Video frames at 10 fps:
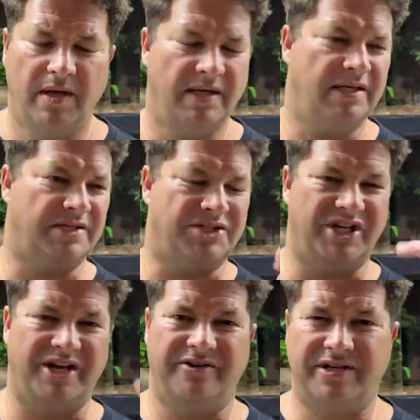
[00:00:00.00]
he is
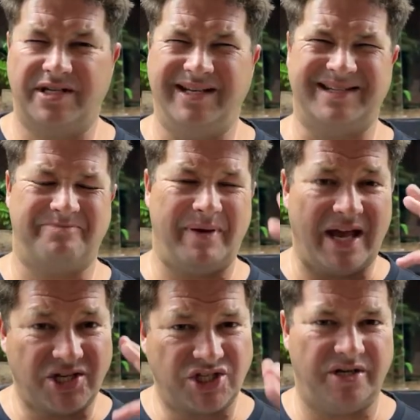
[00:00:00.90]
generous, he is
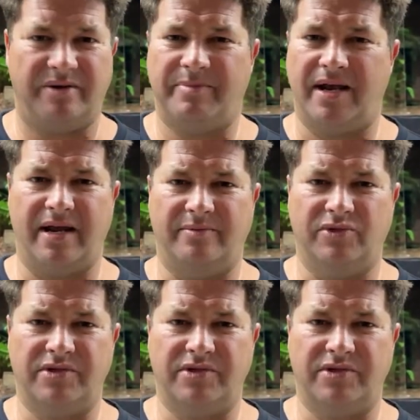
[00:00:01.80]
passionate about animals.